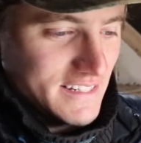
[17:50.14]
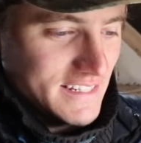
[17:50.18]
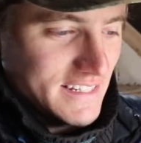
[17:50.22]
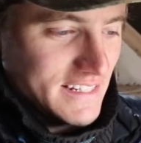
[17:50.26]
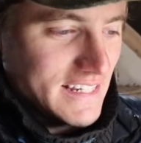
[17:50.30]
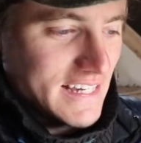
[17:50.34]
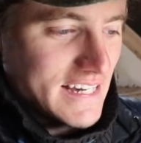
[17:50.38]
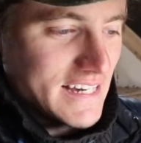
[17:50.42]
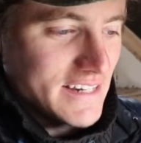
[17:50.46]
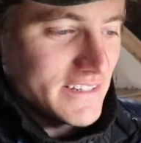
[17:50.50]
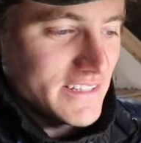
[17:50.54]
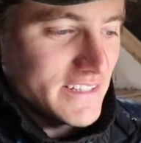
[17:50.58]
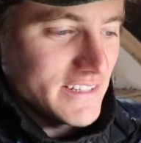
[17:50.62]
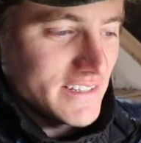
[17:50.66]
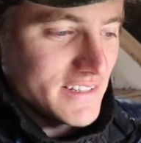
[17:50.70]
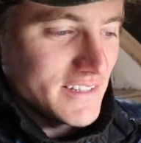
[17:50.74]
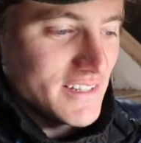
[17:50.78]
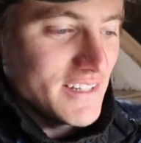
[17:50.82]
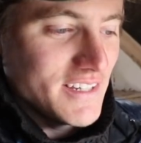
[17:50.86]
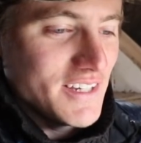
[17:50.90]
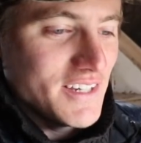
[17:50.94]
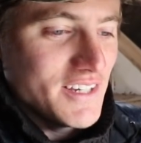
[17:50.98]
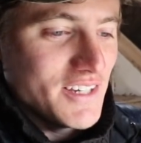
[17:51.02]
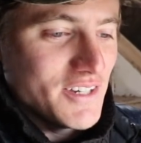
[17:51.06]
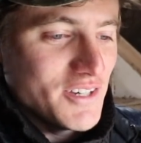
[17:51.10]
how you
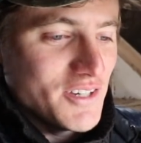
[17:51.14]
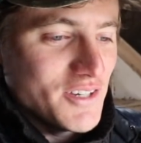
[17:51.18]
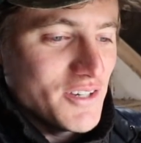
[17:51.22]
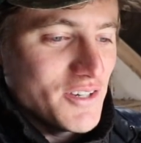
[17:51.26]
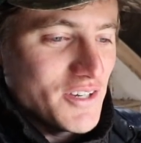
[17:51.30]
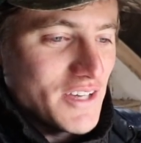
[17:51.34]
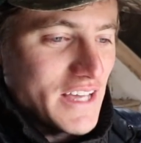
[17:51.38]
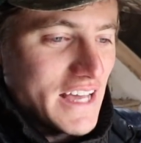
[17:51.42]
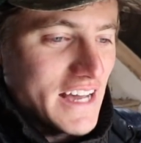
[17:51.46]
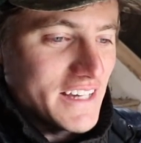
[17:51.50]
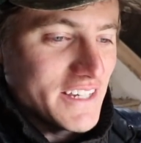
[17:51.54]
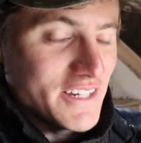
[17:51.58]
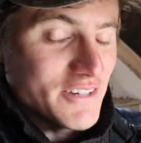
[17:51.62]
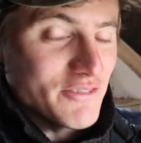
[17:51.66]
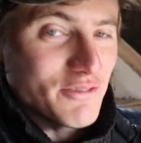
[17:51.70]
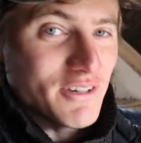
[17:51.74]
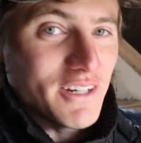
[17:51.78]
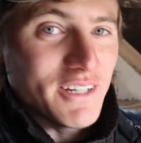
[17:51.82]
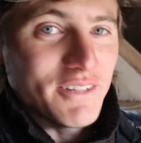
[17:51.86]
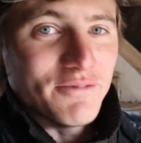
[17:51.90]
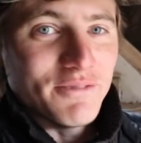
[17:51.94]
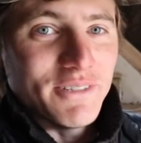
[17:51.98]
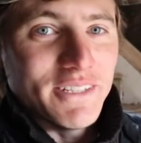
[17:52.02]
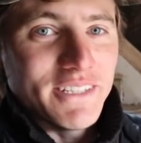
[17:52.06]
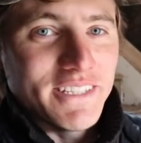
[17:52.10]

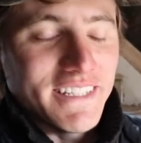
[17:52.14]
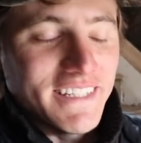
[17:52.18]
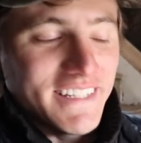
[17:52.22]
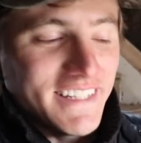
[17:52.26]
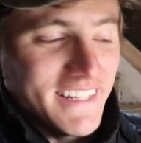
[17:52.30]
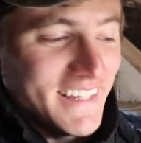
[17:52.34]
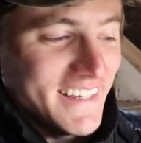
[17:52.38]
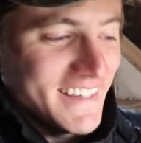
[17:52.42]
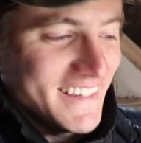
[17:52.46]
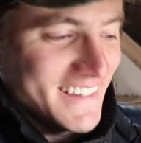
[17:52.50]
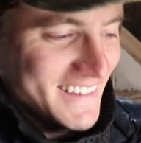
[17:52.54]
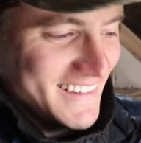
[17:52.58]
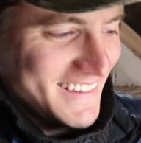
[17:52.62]
run with it.